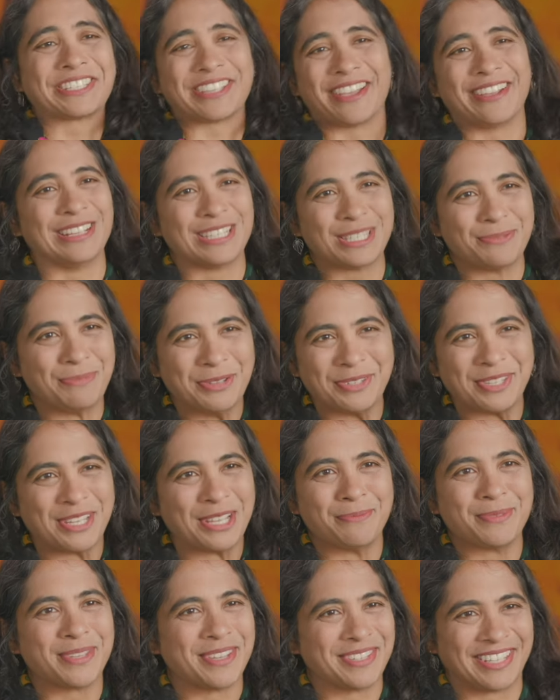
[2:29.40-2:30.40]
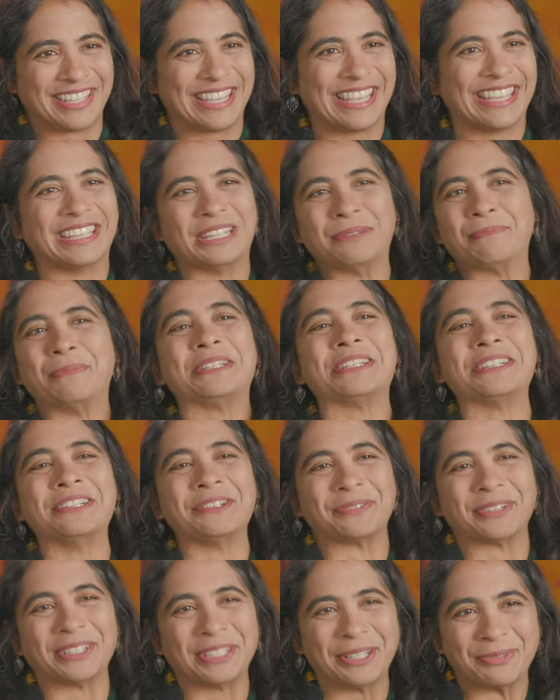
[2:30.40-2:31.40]
to science museums as a kid, but
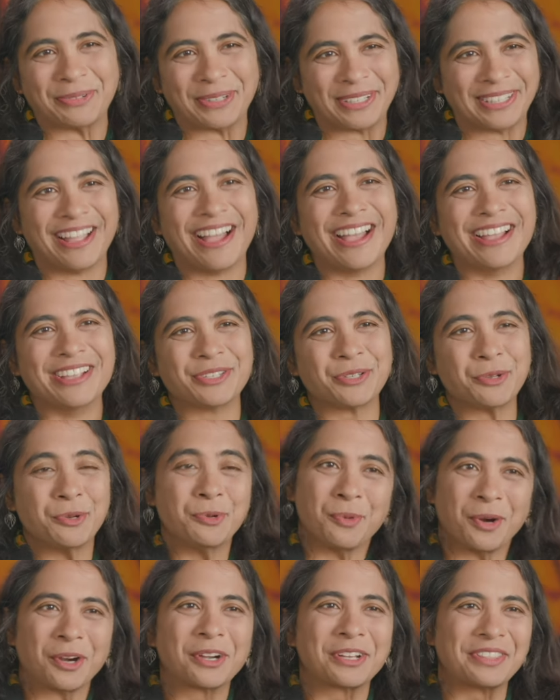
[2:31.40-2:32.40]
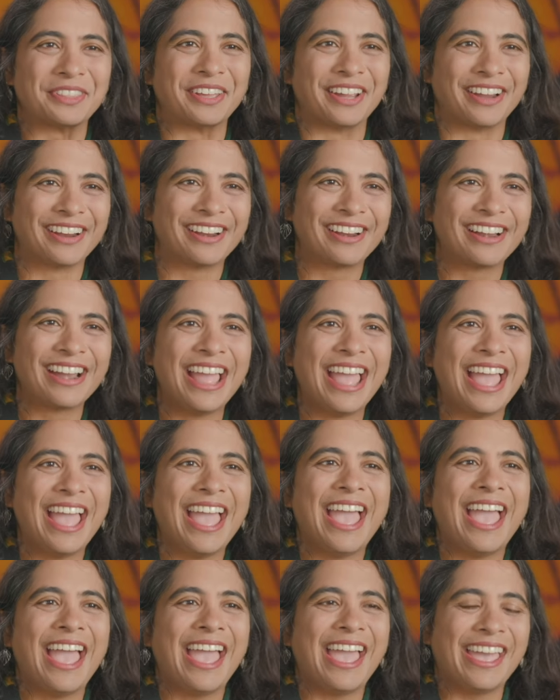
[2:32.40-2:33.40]
didn't really realize who worked there.
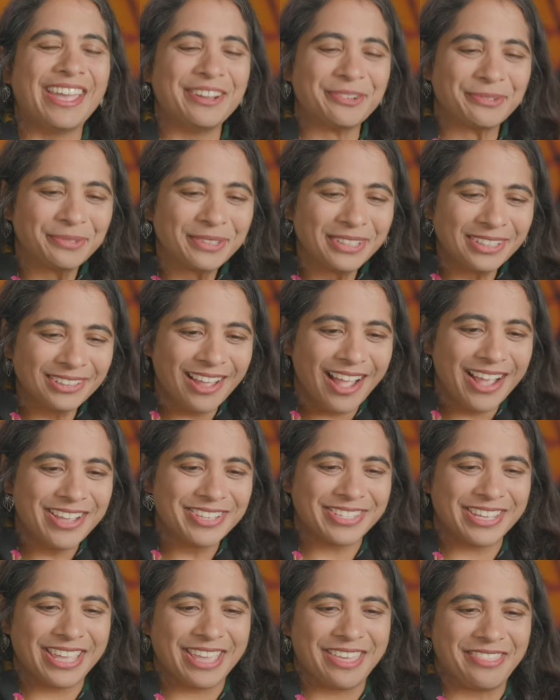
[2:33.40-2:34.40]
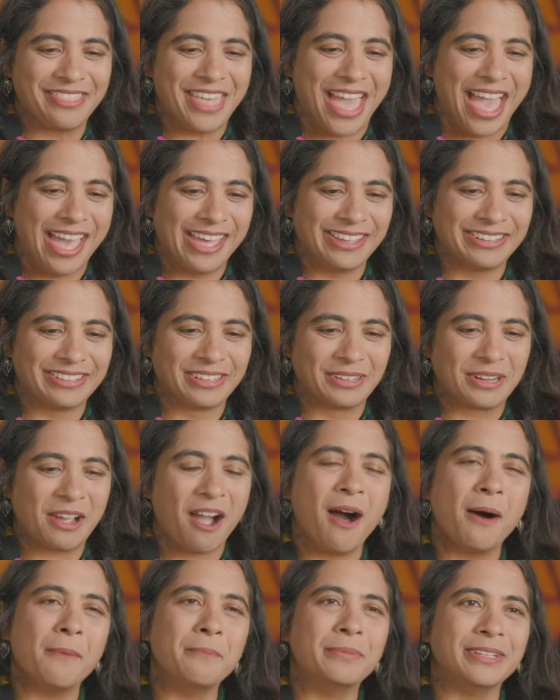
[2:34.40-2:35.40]
And realizing that
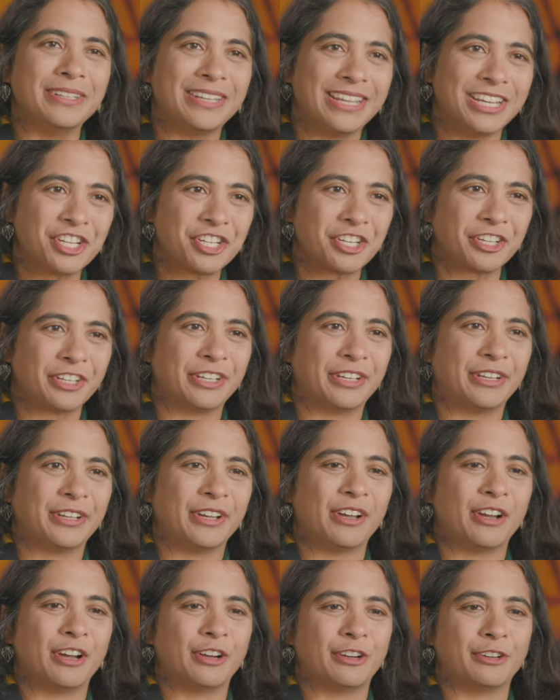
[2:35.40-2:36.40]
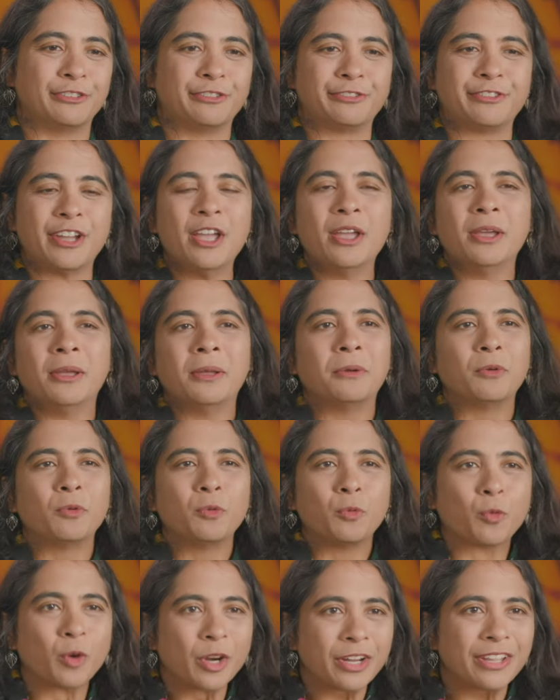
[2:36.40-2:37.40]
combination of
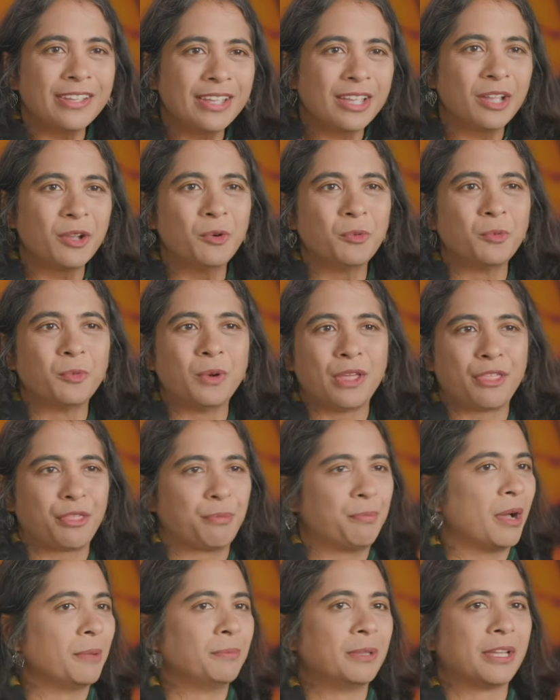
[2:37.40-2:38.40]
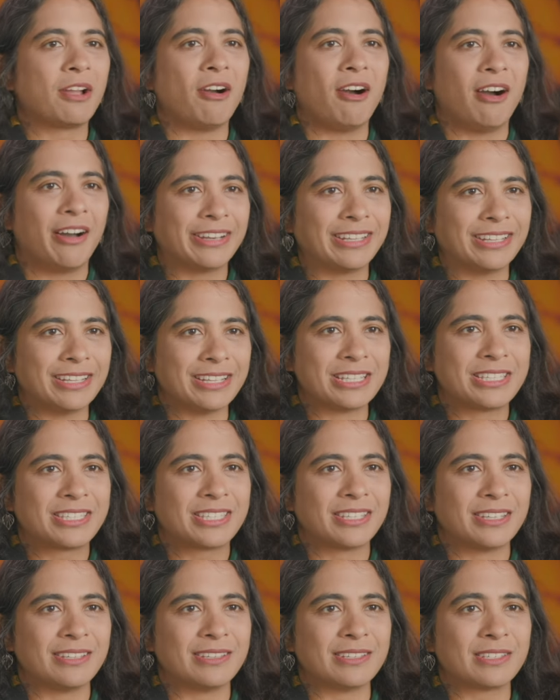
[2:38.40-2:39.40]
working with public
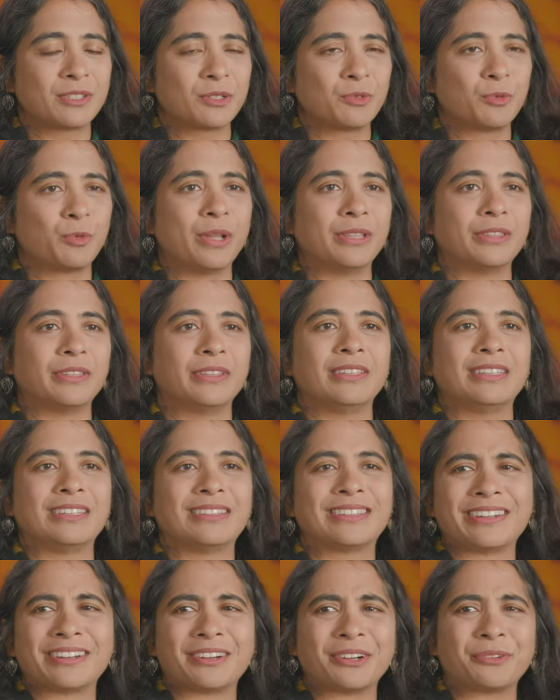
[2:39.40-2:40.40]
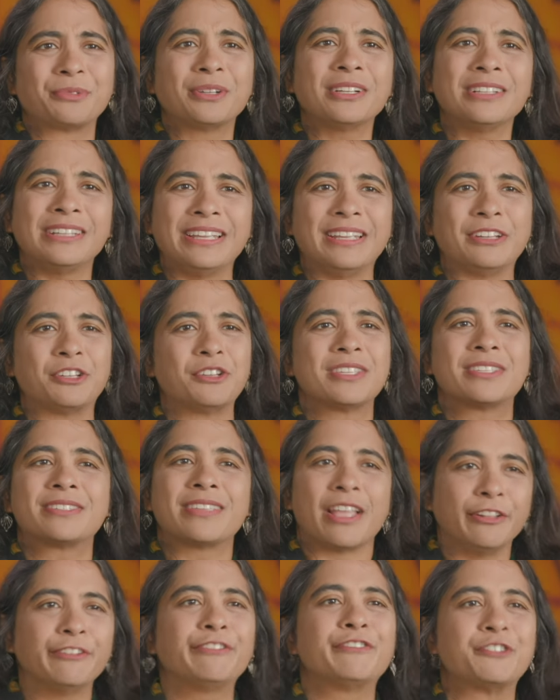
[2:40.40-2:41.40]
audiences when they're really
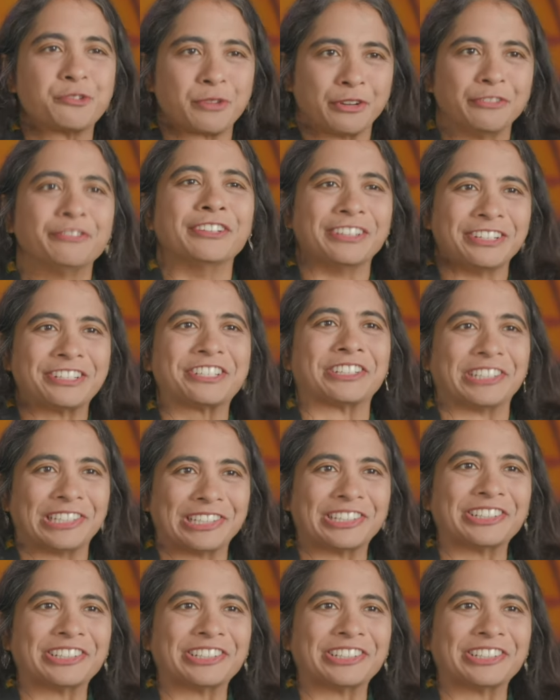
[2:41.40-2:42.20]
self driven to